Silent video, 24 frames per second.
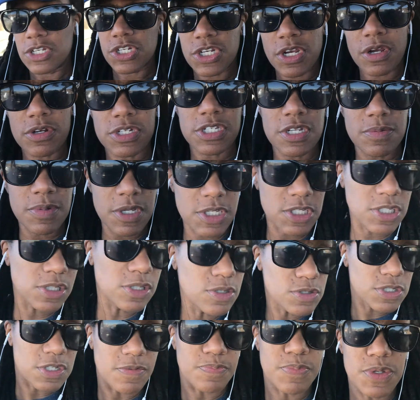share some
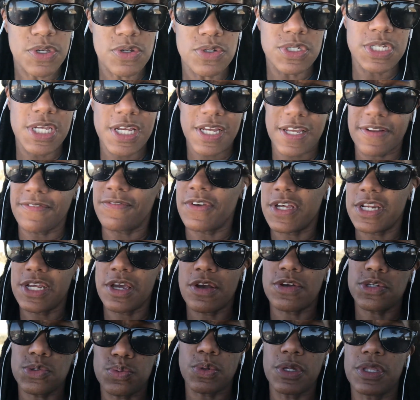exclusive music and
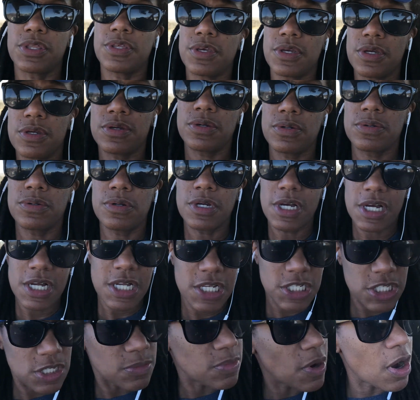videos with you,
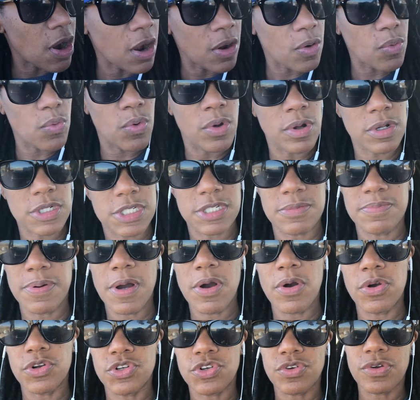some artwork, some
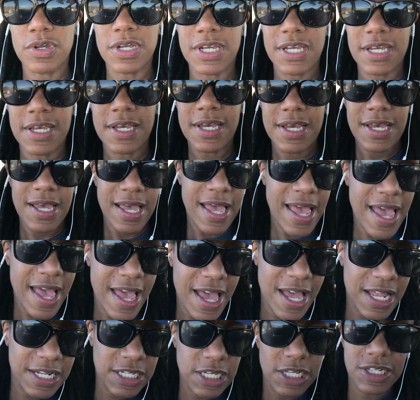poetry,
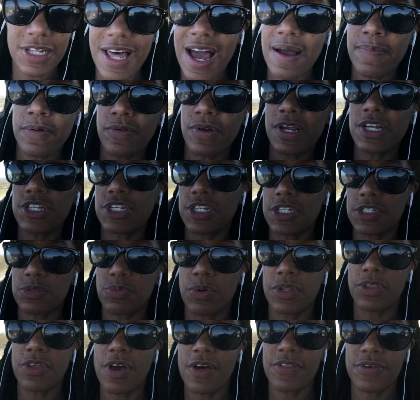and collaborations
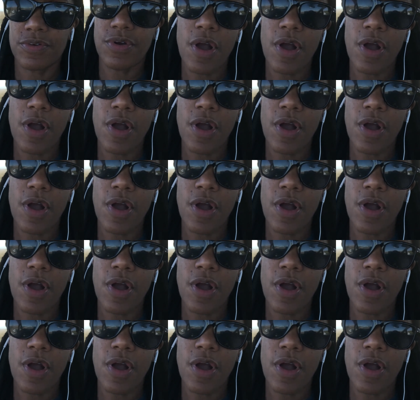with other